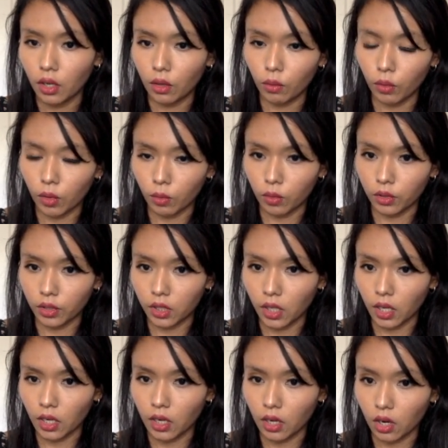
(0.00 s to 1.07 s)
we will
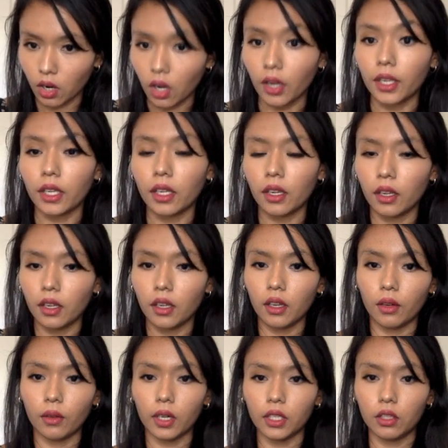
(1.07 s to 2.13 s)
say i
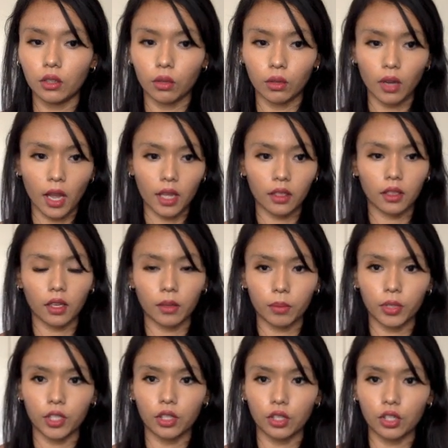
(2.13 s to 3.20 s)
right so at that
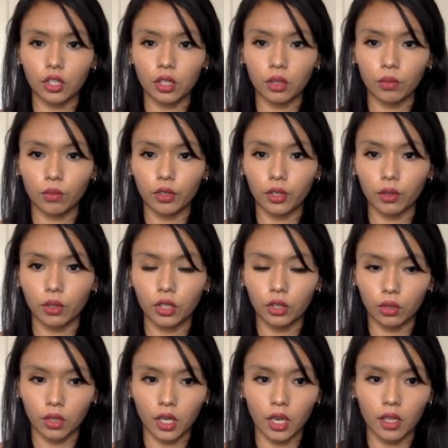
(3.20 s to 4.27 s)
position we're going to
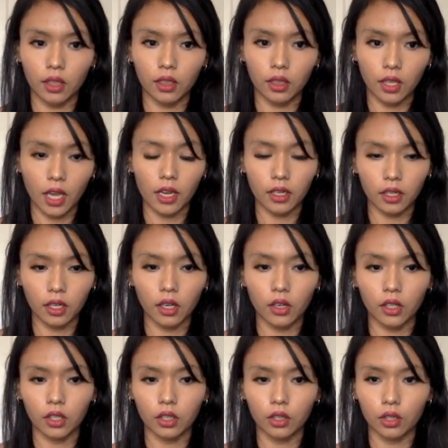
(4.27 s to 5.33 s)
get that
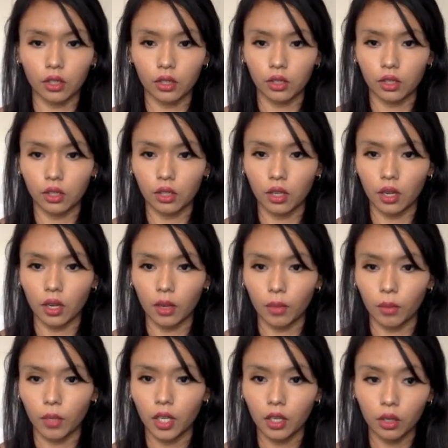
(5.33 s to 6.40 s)
character's um,
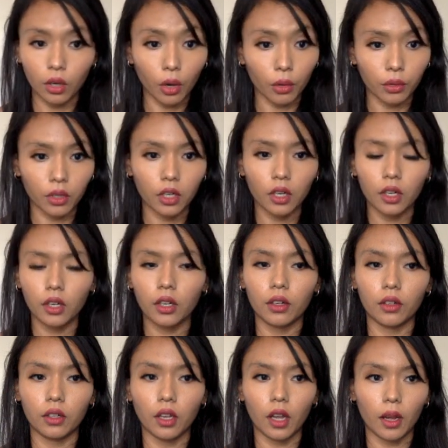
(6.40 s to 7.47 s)
code
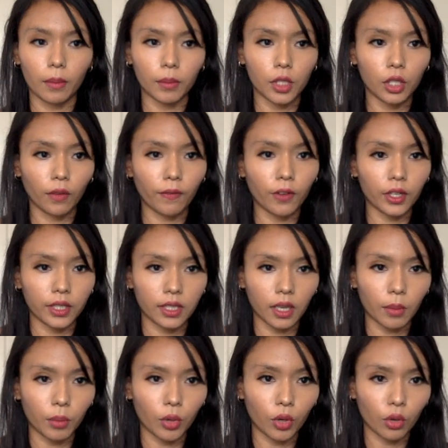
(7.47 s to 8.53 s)
um, so for
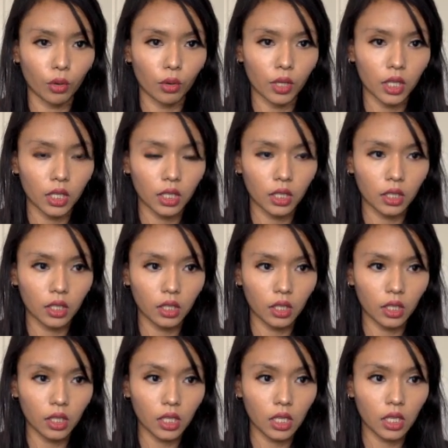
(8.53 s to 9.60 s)
example
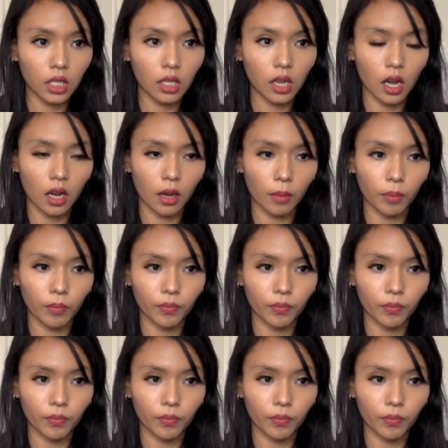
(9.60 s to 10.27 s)
e um,